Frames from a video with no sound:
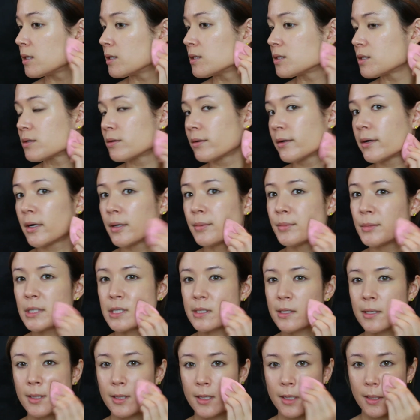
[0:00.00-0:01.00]
Okay, so now I'm
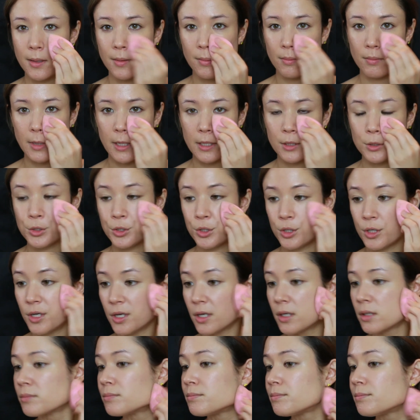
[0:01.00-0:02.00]
just gonna make
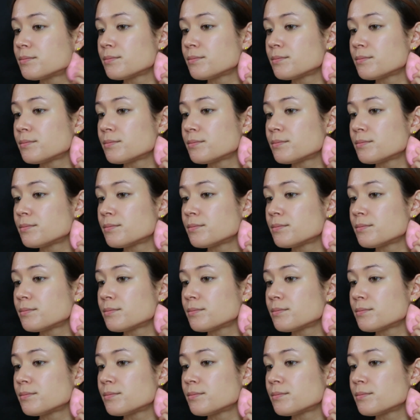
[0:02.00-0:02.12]
sure